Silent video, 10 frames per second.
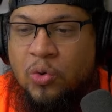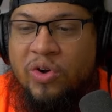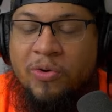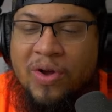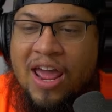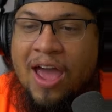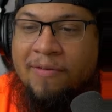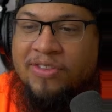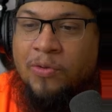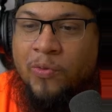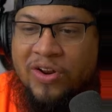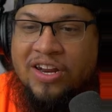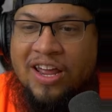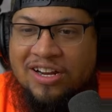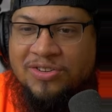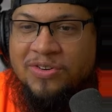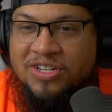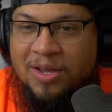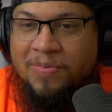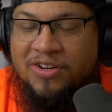Quinn would have to win a national
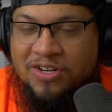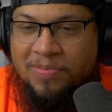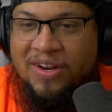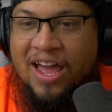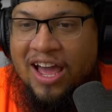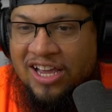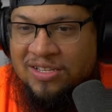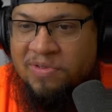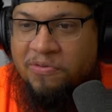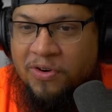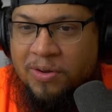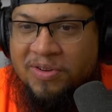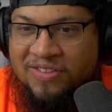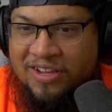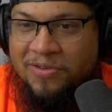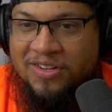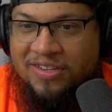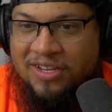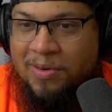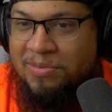championship and the Heisman for him to stay on the team.